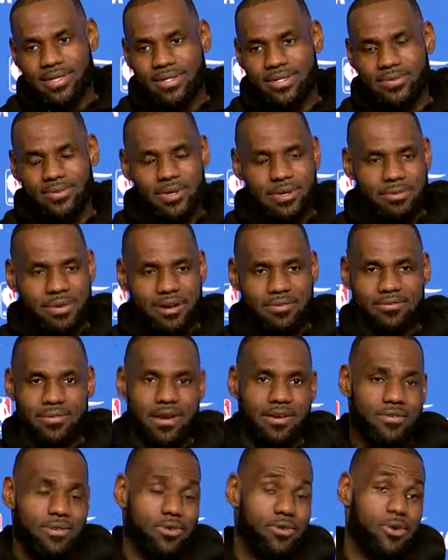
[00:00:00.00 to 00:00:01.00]
One of my
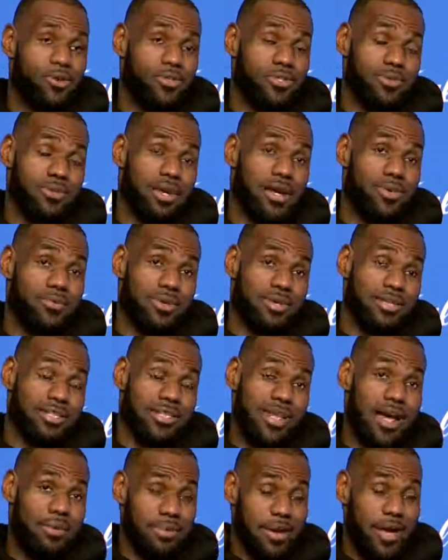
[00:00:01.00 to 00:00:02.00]
favorite quotes when I really
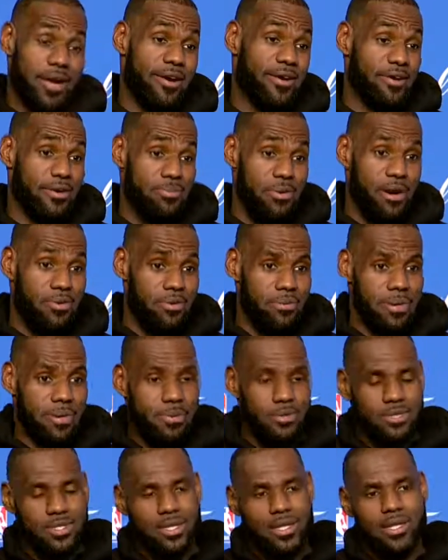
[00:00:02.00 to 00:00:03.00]
stopped caring about what
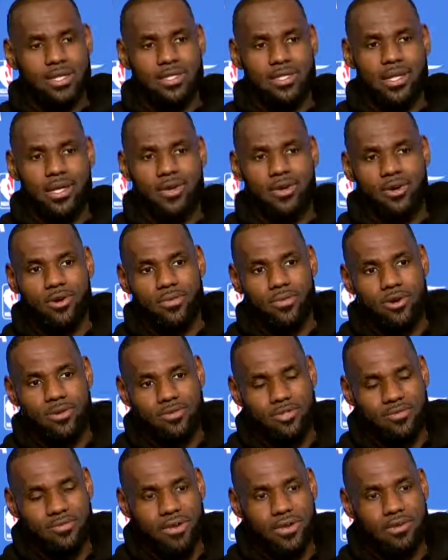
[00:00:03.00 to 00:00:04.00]
people say is Theodore
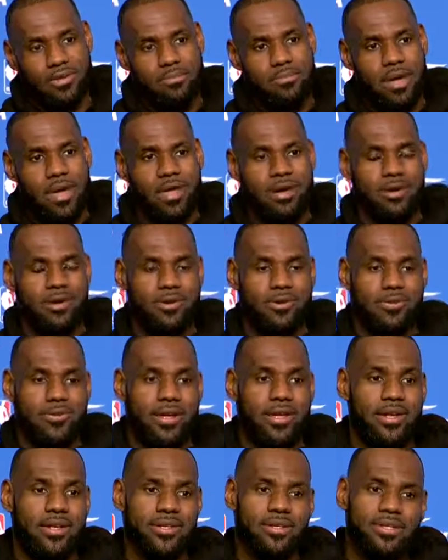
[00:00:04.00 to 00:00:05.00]
Roosevelt, the man in the
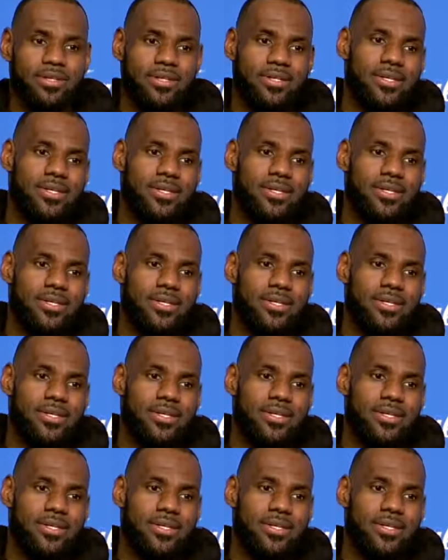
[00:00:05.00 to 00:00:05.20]
arena.